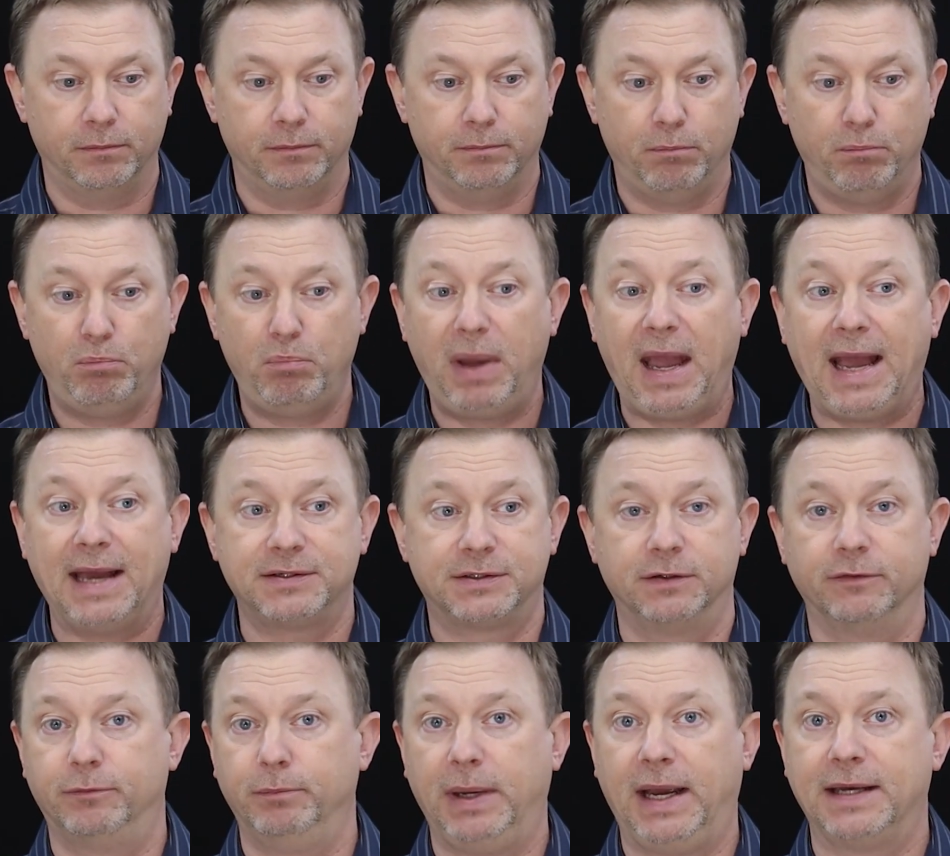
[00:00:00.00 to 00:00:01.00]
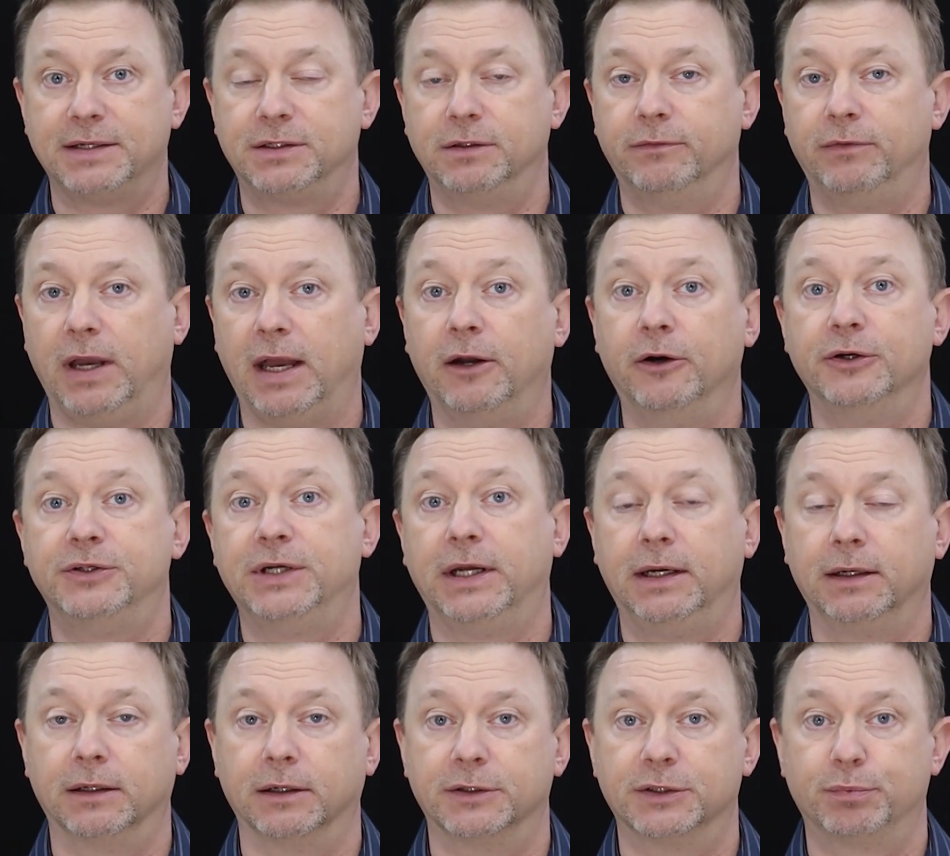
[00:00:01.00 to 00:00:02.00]
massive, massive
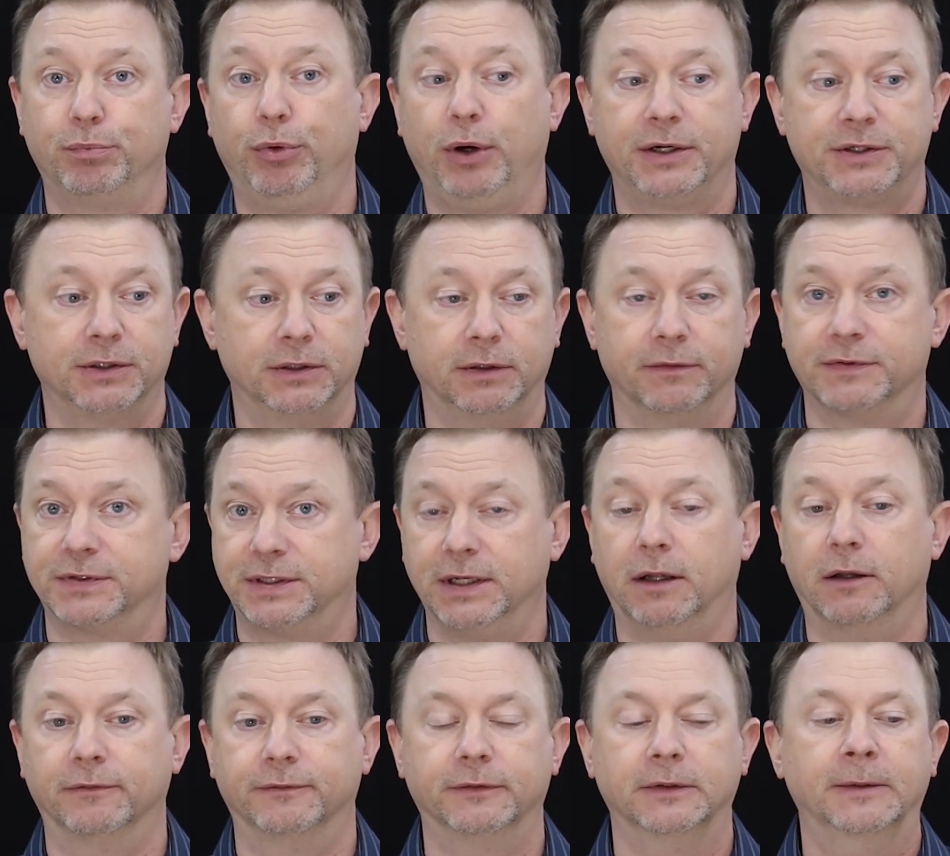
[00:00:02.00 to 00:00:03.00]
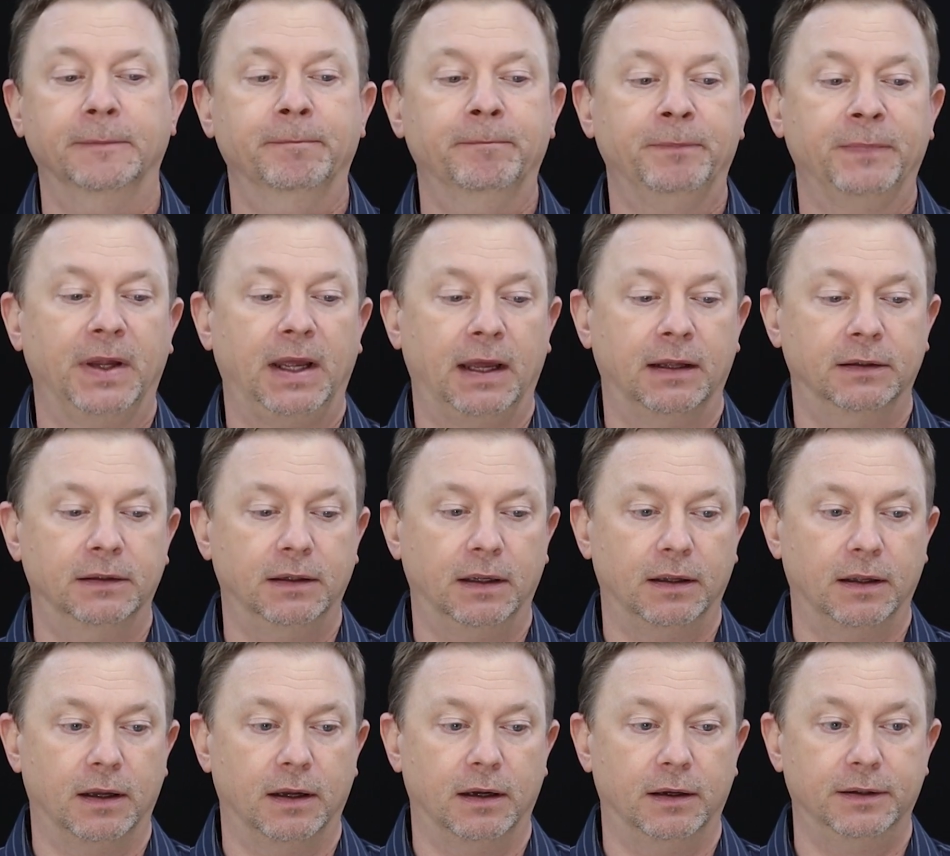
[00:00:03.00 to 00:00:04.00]
energetic expression of self. And
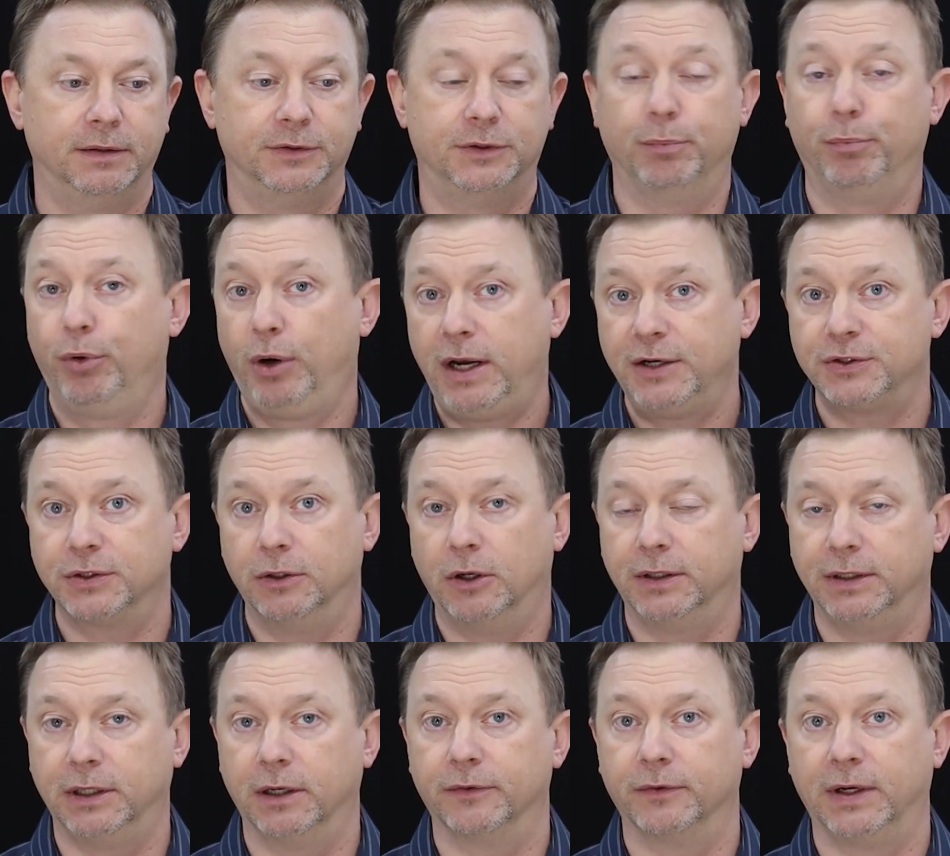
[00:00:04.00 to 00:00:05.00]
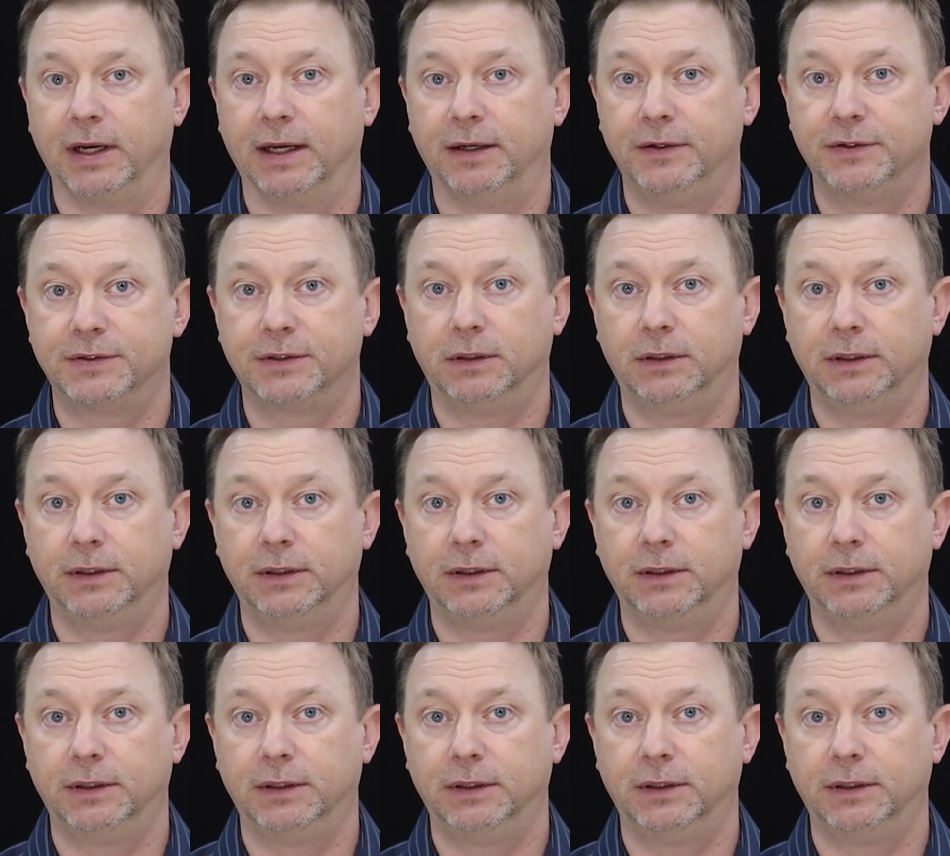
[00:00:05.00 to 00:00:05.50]
depression, on the other hand,